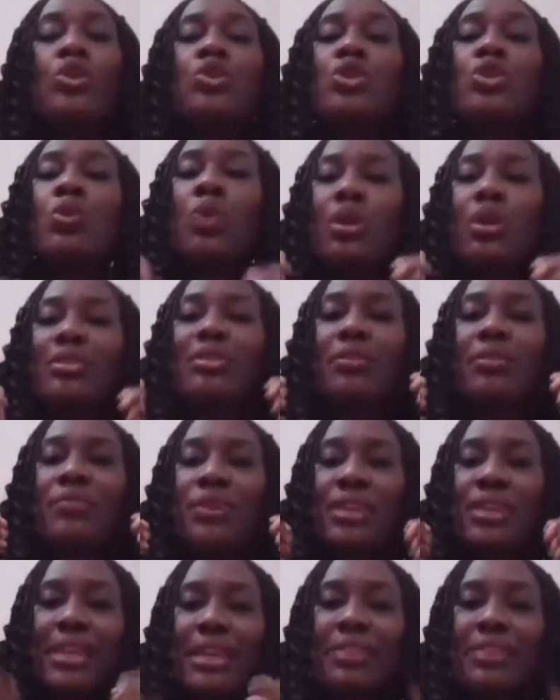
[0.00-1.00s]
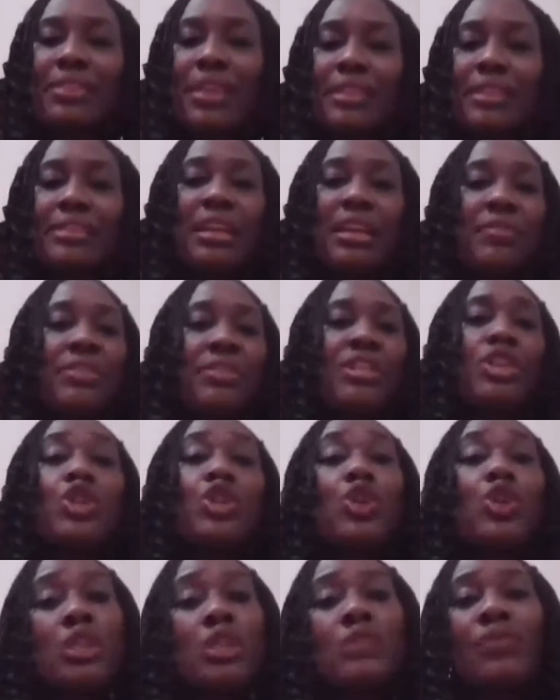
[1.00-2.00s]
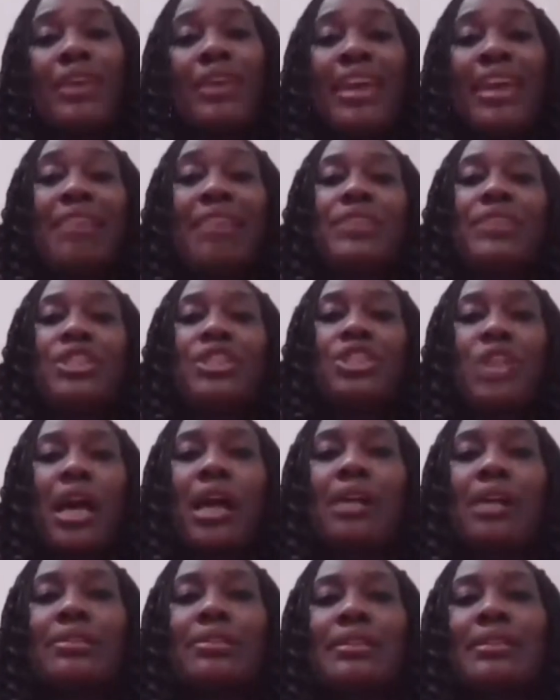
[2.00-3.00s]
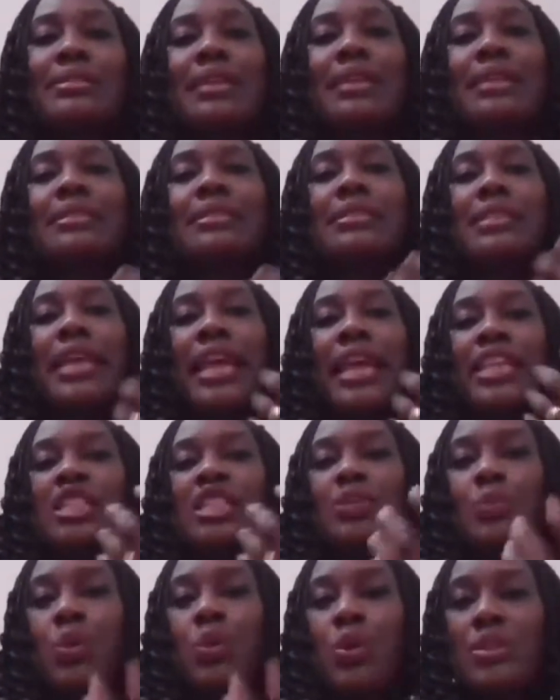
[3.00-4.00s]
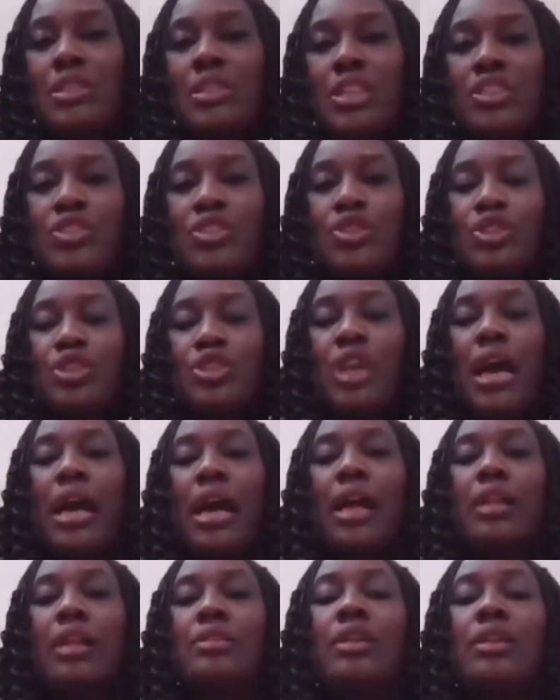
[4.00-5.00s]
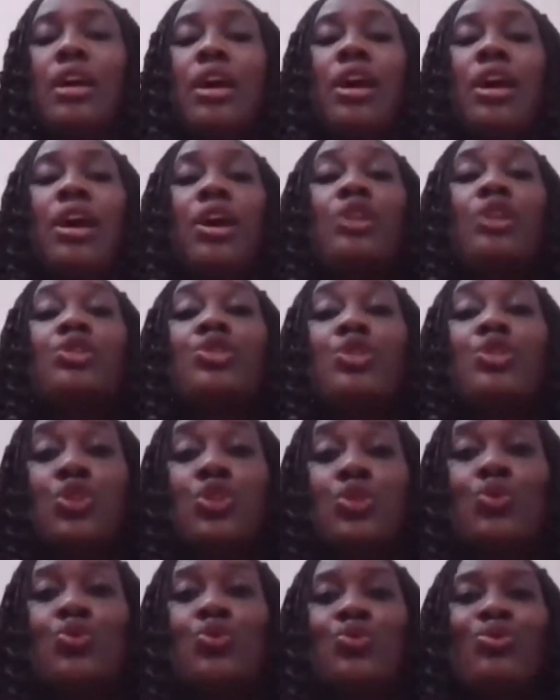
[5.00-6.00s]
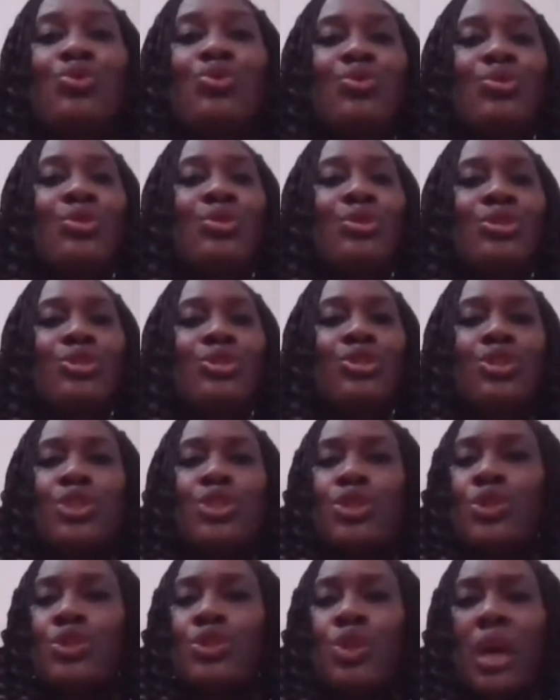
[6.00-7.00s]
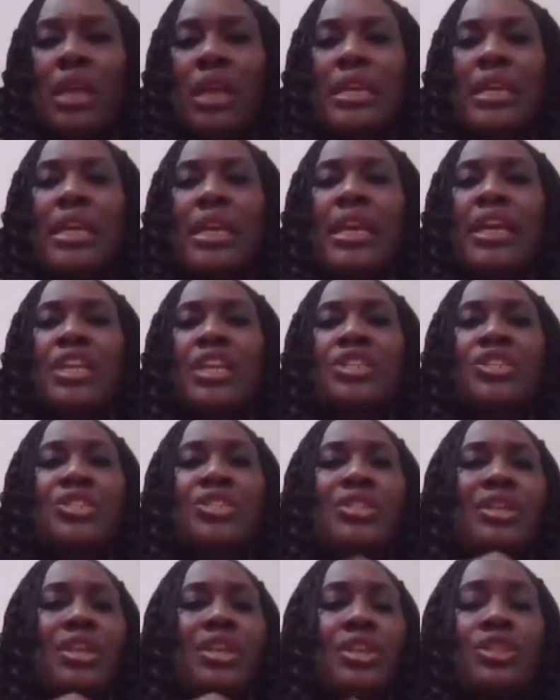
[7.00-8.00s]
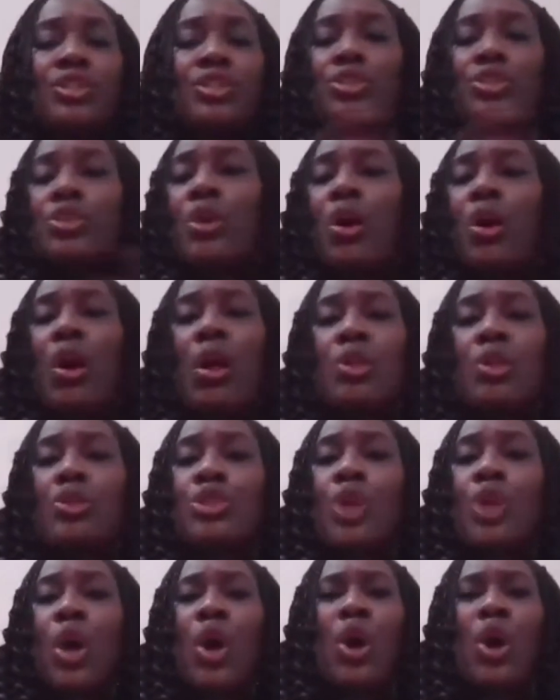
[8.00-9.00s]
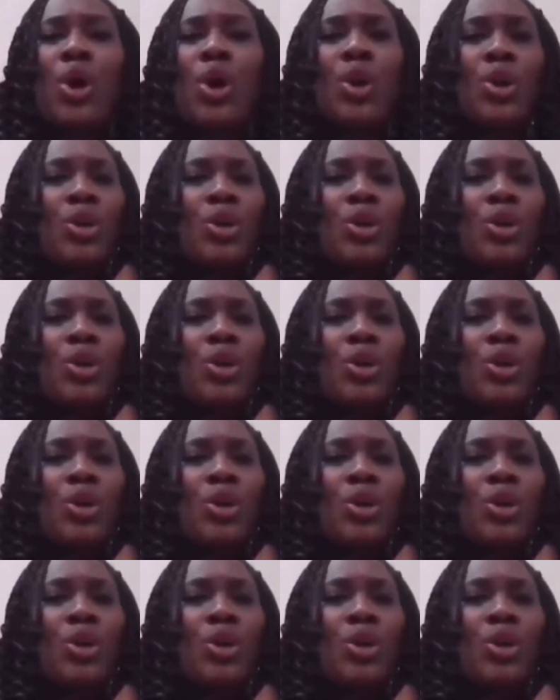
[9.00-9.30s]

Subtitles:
So one of the key things that reading does for every child is that it exposes the child to new knowledge, new culture,